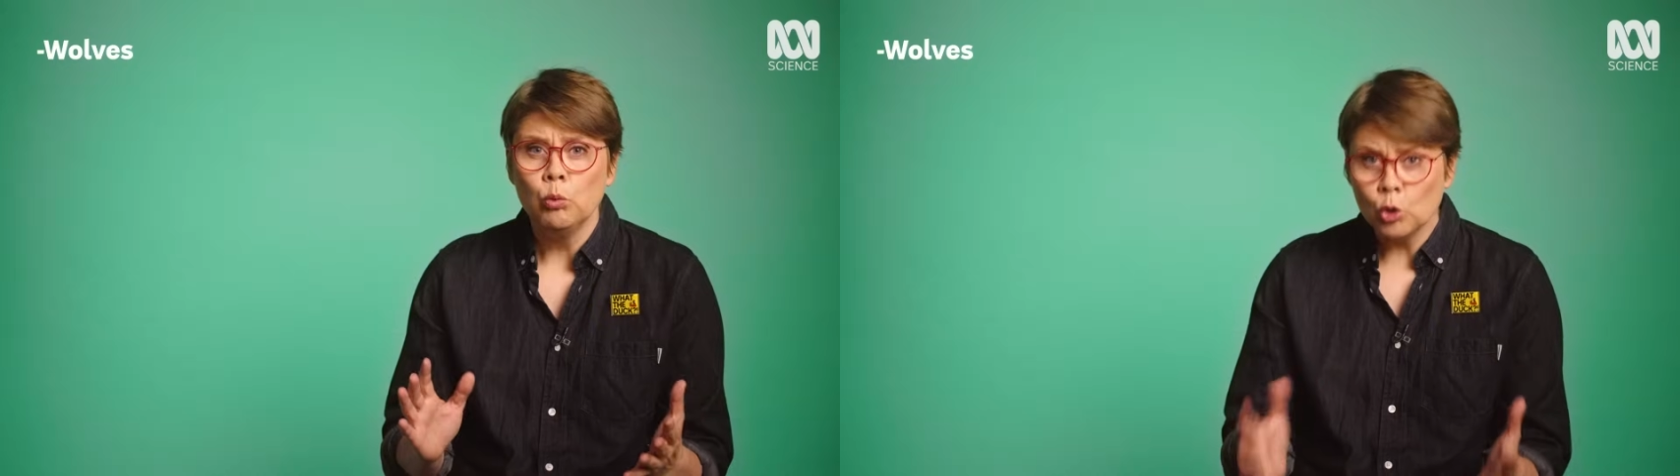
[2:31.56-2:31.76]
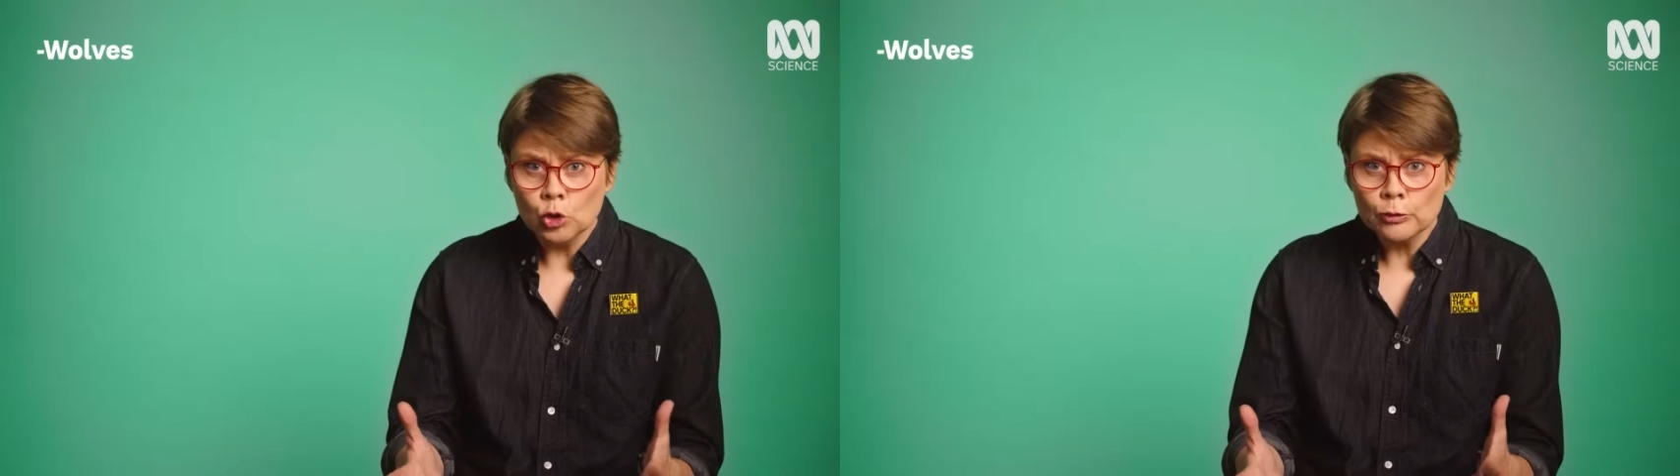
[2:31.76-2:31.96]

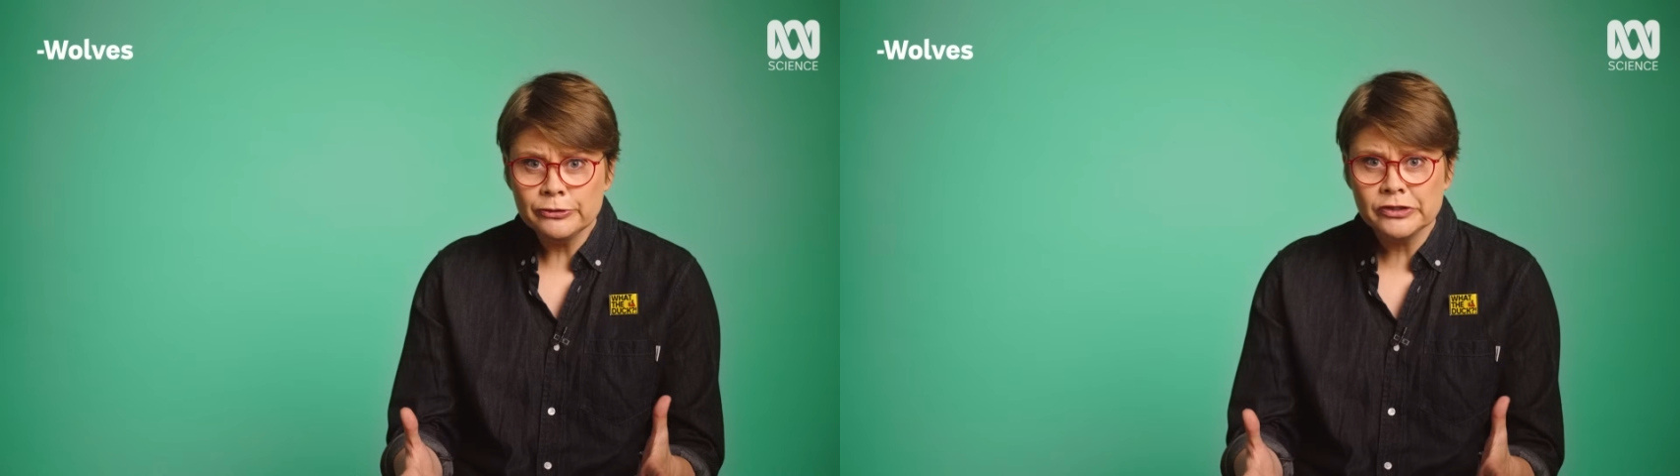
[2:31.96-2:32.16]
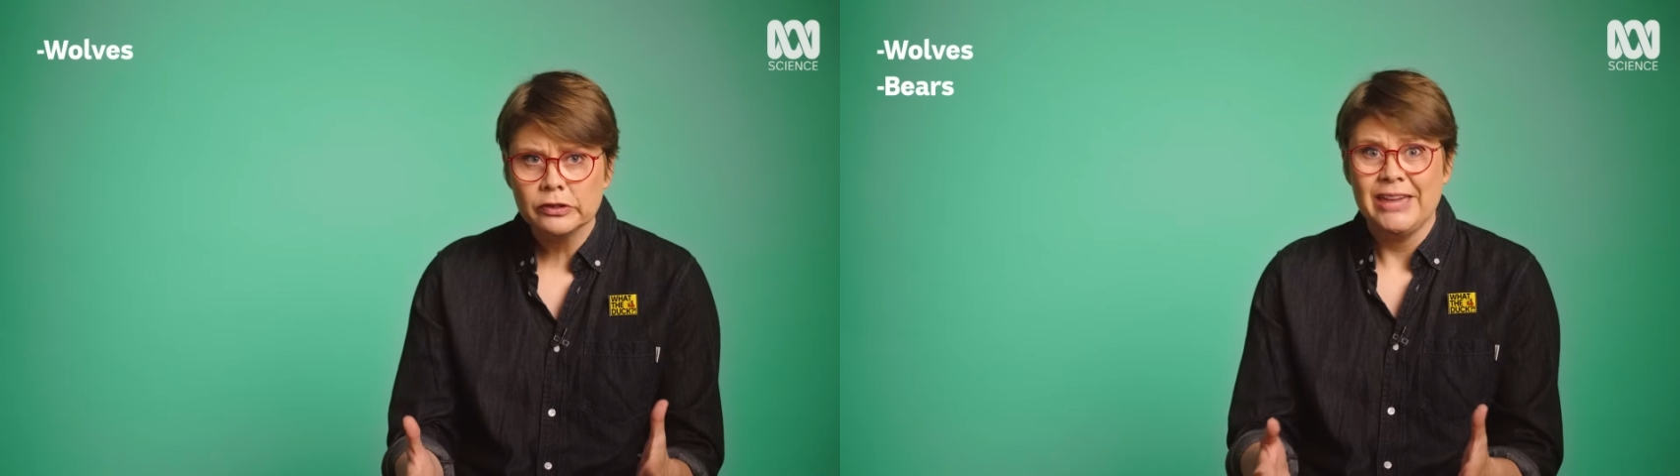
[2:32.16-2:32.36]

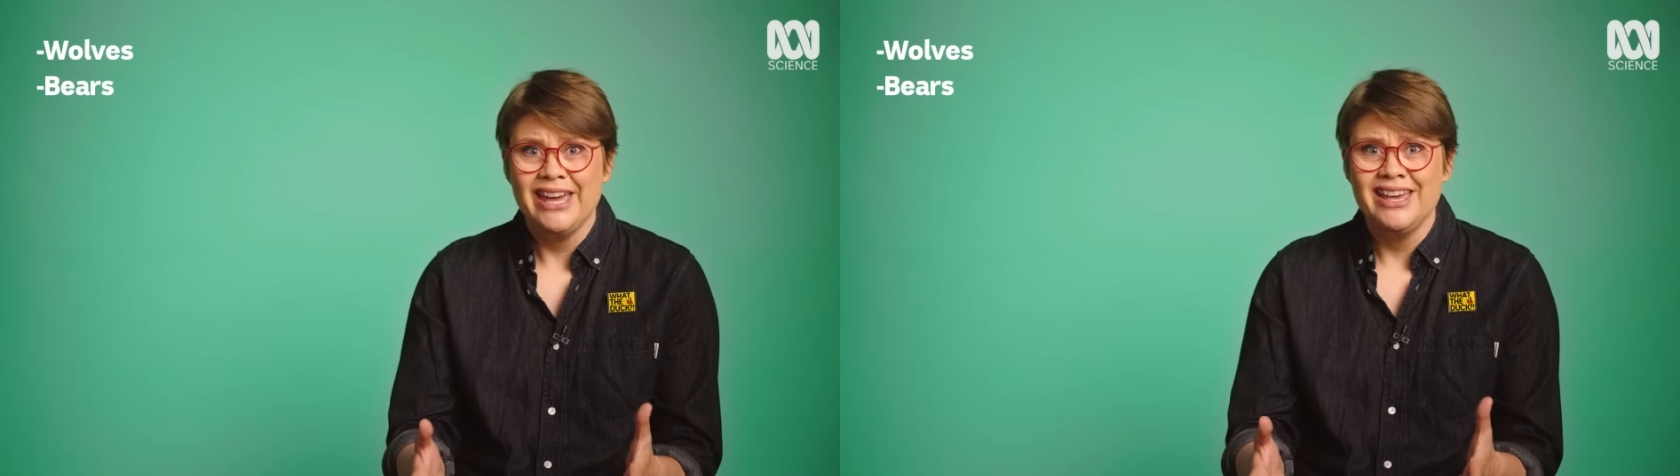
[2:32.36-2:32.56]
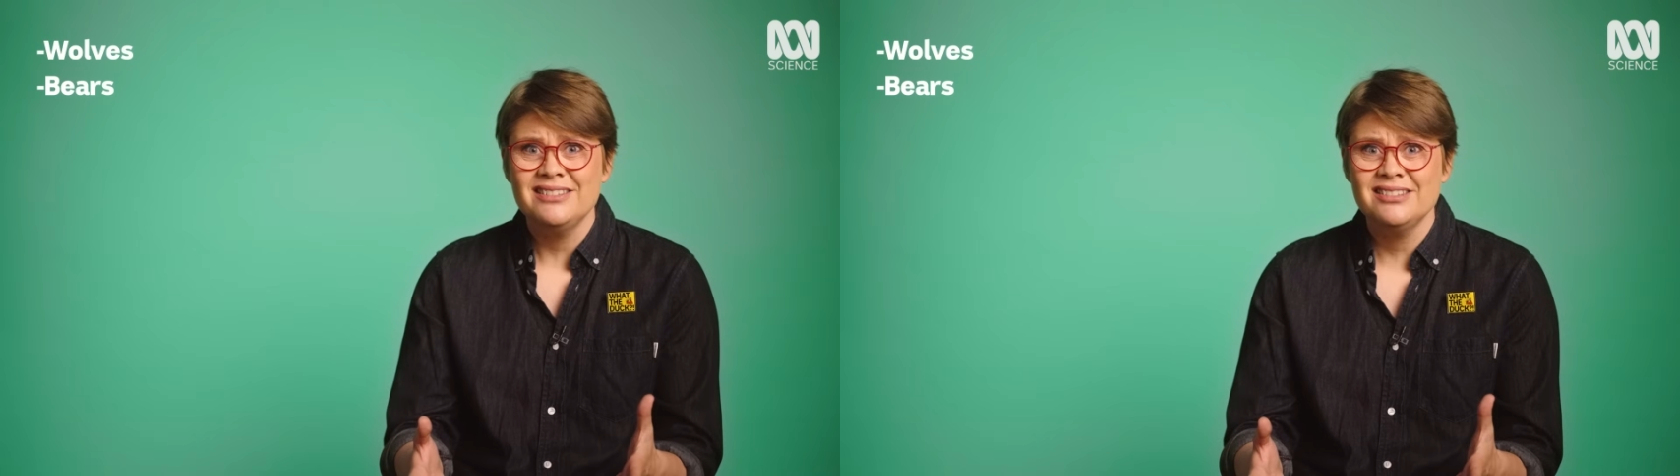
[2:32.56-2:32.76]
Wolves,
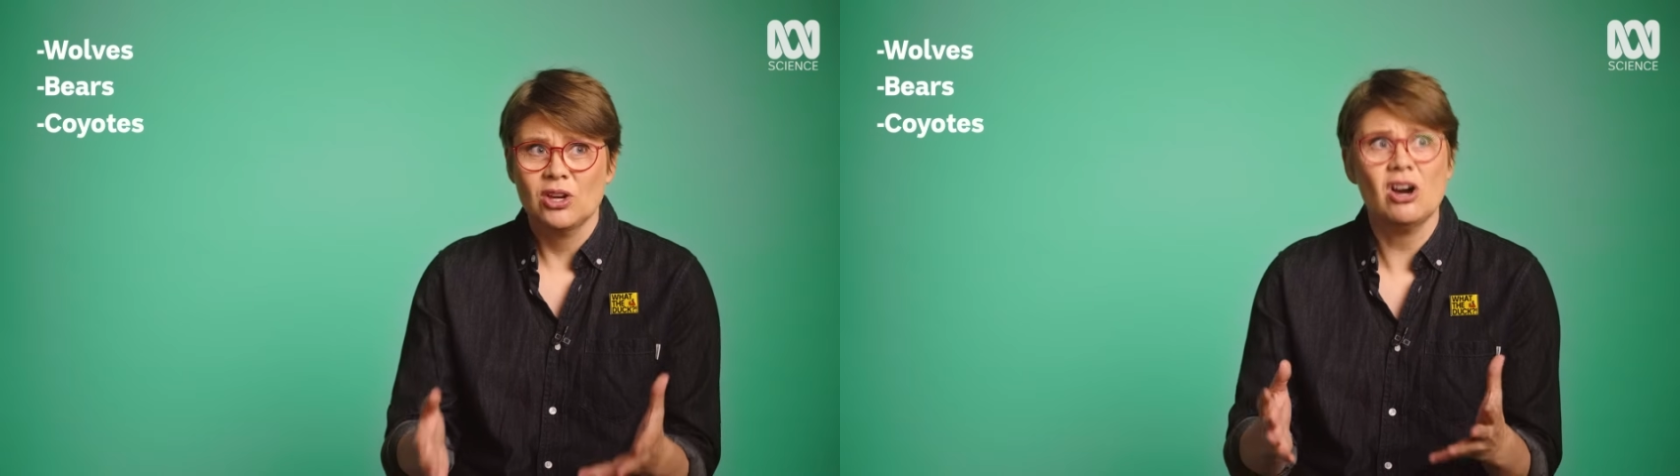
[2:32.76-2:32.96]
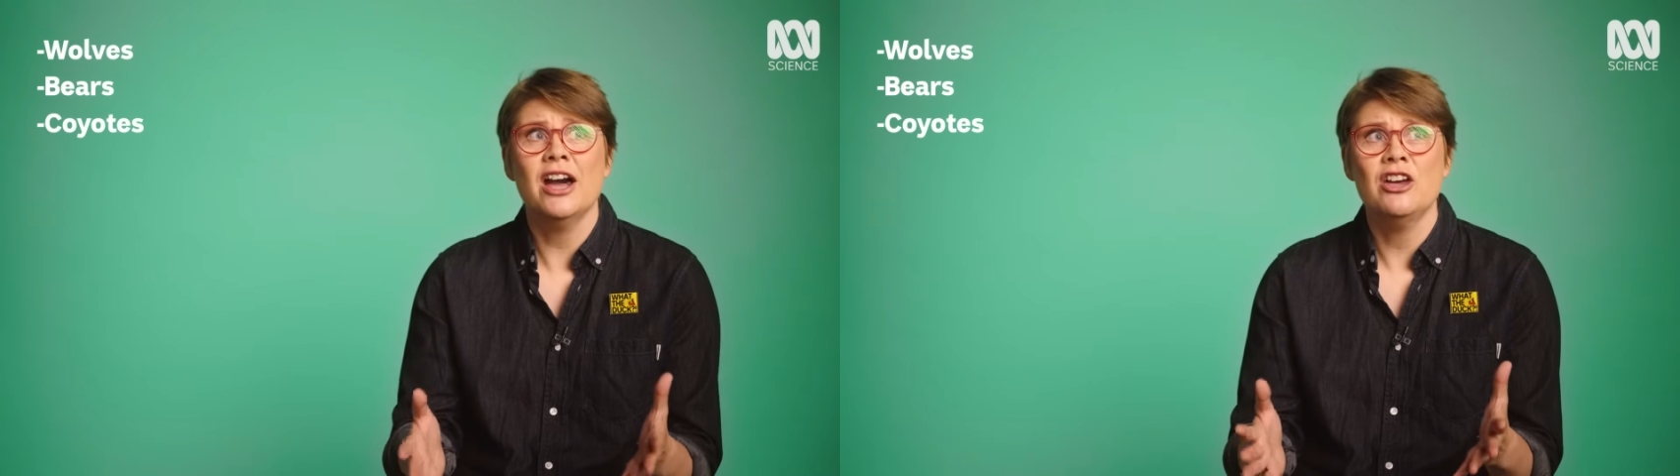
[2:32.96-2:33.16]
bears,
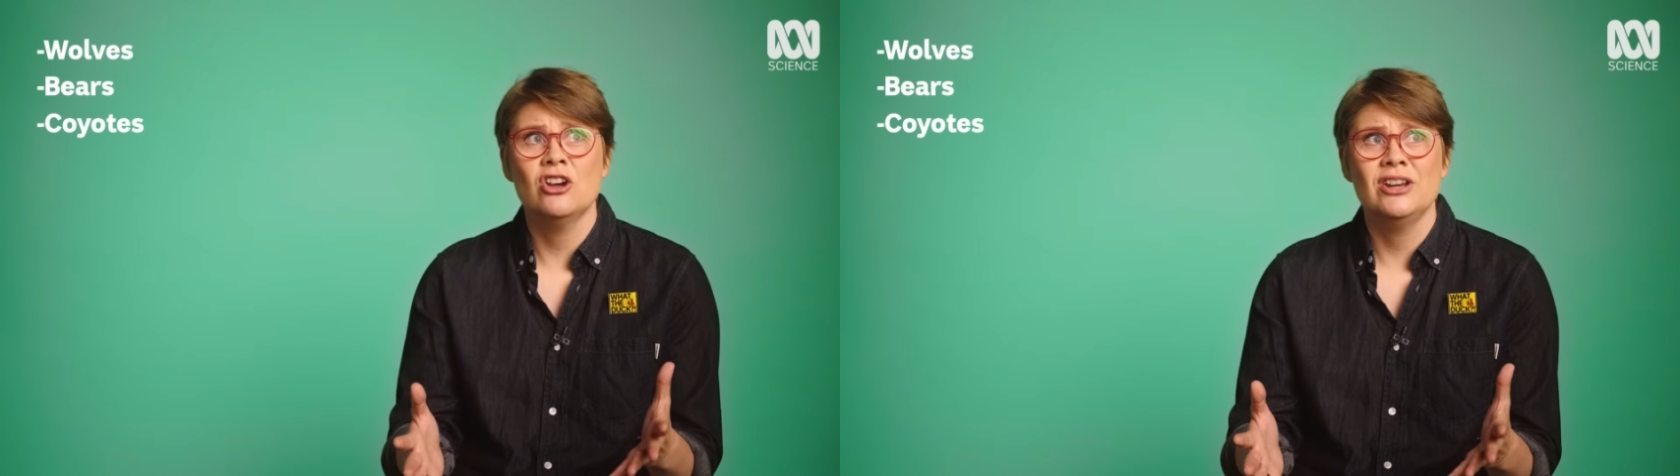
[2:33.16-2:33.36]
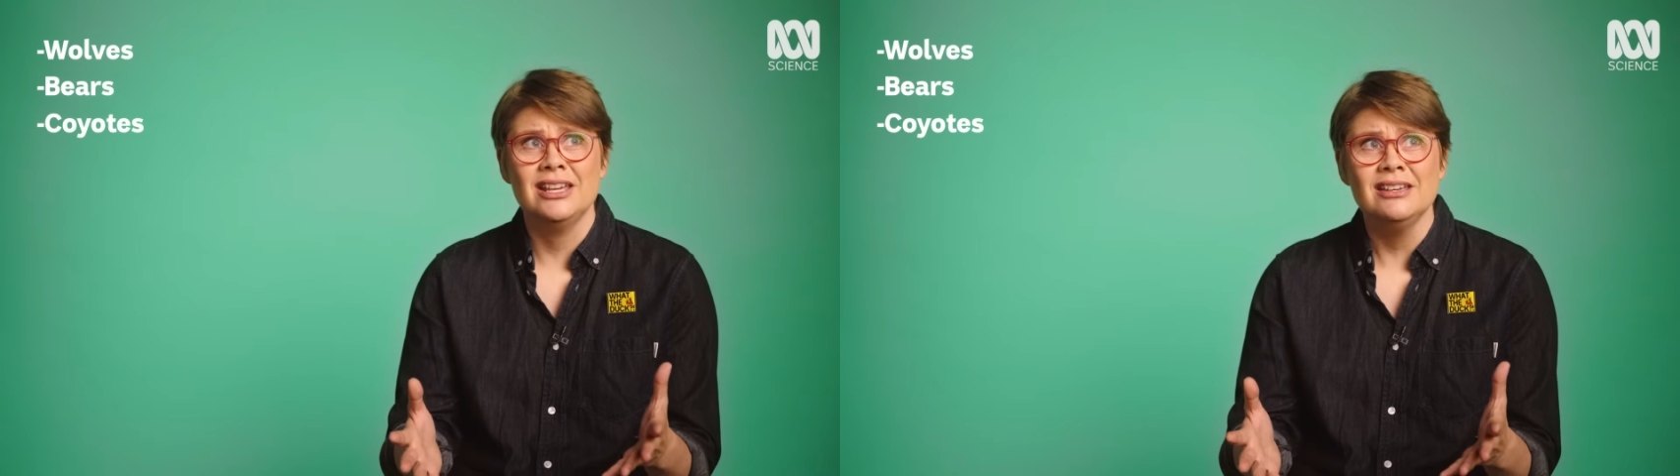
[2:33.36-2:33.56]

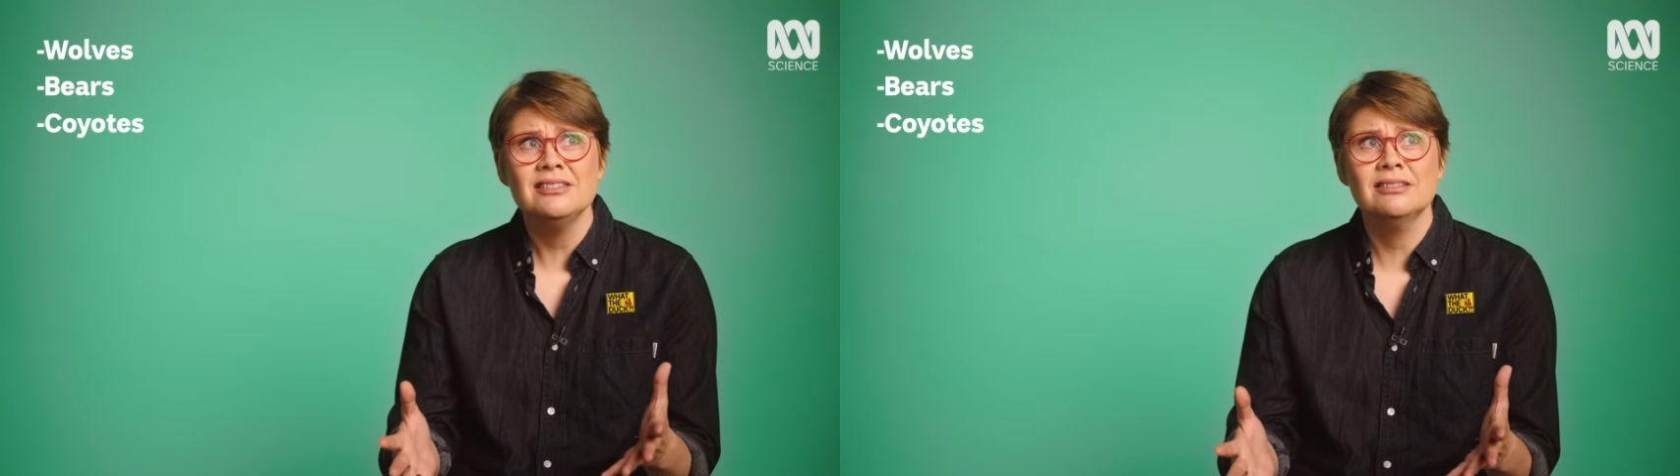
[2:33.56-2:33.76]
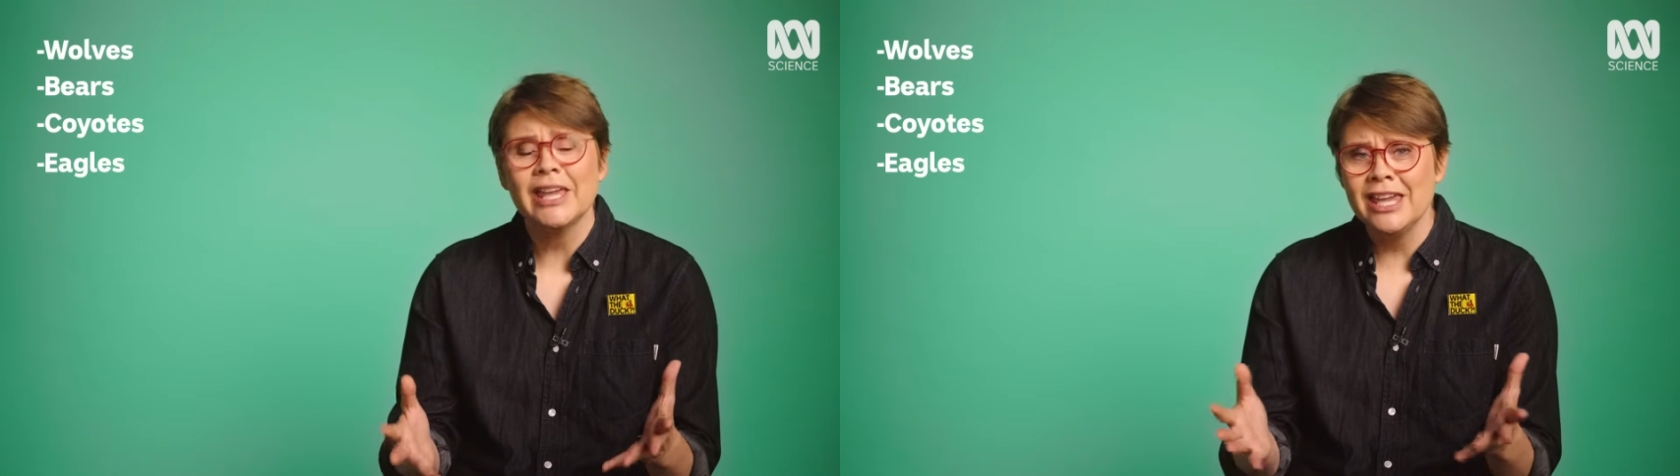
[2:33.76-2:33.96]
coyotes,